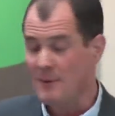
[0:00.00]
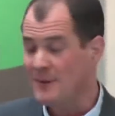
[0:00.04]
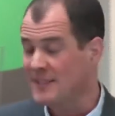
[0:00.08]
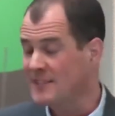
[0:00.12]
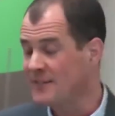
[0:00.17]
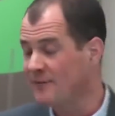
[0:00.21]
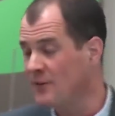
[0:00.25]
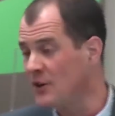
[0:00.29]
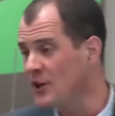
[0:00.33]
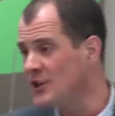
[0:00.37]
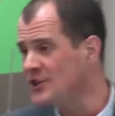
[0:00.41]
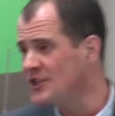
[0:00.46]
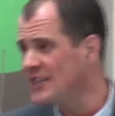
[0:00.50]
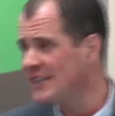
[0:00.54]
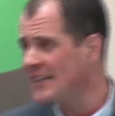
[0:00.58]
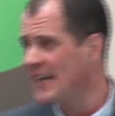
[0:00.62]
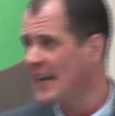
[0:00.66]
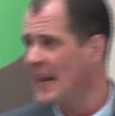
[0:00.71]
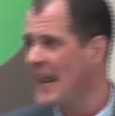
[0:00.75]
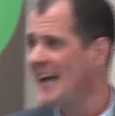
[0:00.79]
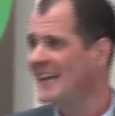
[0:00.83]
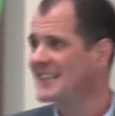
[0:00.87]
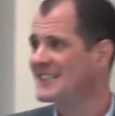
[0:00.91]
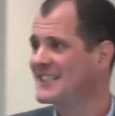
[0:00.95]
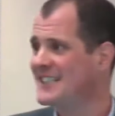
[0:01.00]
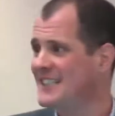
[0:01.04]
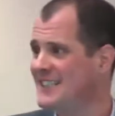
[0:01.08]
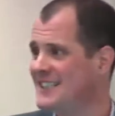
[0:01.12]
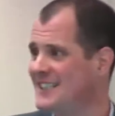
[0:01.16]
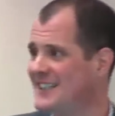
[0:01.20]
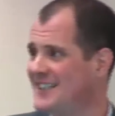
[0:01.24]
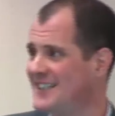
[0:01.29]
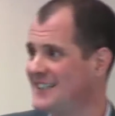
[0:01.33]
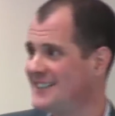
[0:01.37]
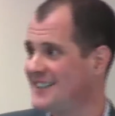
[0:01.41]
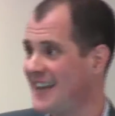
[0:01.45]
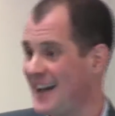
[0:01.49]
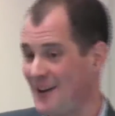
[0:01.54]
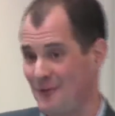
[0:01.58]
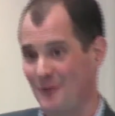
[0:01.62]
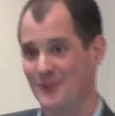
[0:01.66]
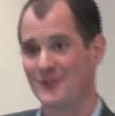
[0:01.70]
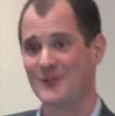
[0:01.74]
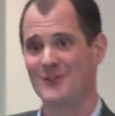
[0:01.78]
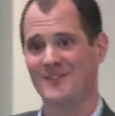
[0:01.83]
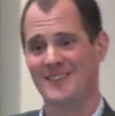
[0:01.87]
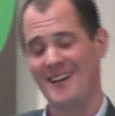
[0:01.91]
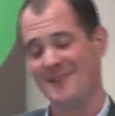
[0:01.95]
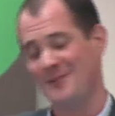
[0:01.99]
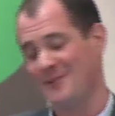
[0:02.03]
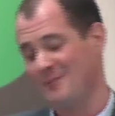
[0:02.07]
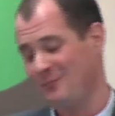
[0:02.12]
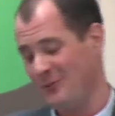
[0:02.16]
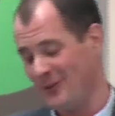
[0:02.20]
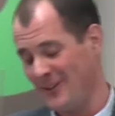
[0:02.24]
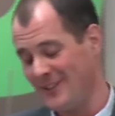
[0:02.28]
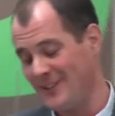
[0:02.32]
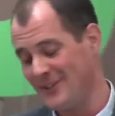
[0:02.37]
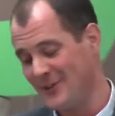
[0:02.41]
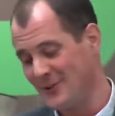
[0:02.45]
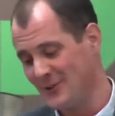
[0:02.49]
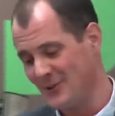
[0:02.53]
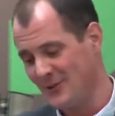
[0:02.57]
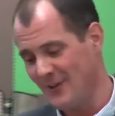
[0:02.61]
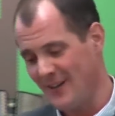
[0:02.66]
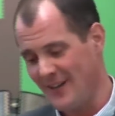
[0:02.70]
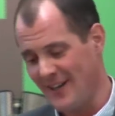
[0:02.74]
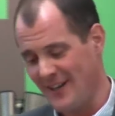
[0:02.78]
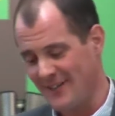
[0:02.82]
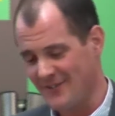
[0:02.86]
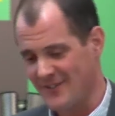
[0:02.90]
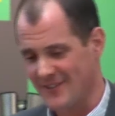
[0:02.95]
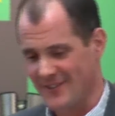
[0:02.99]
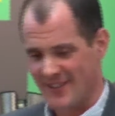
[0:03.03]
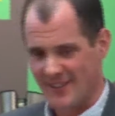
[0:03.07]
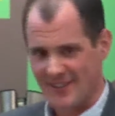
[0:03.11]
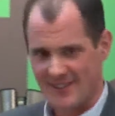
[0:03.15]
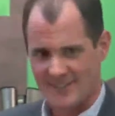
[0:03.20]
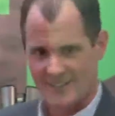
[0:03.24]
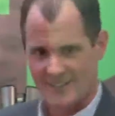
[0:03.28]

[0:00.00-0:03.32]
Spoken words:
we went to Virgin Galactic. That was pretty cool, I have to say.